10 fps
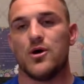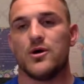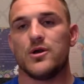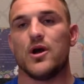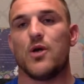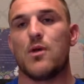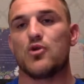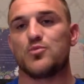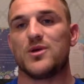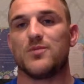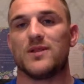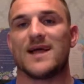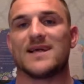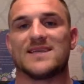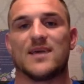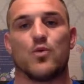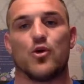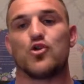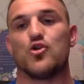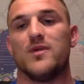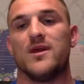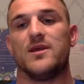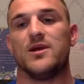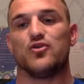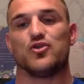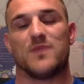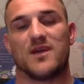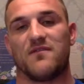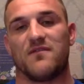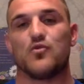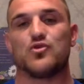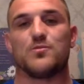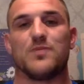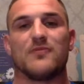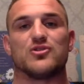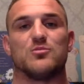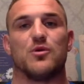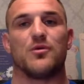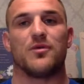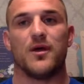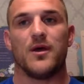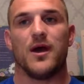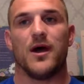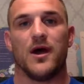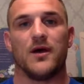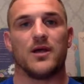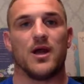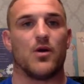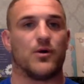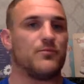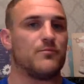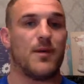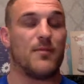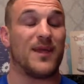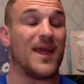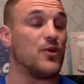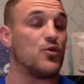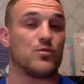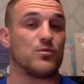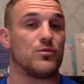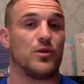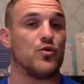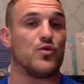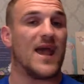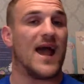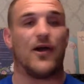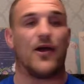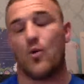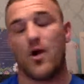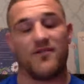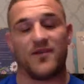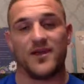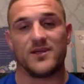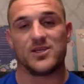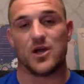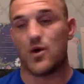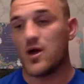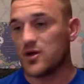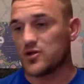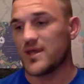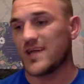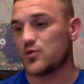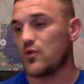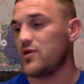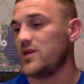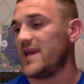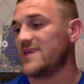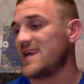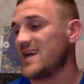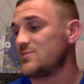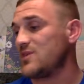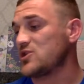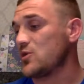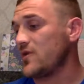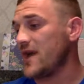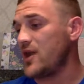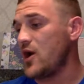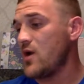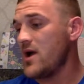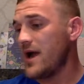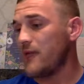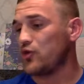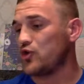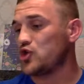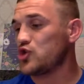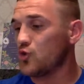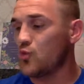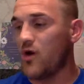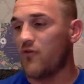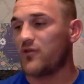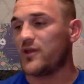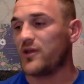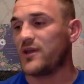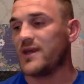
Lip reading: You know, most people, like I said, want to come in, just make a few £100s a month, you know, and maybe get a new car or whatever it is. So that's what really excites me. So on that note, I'm going to shut up waffling.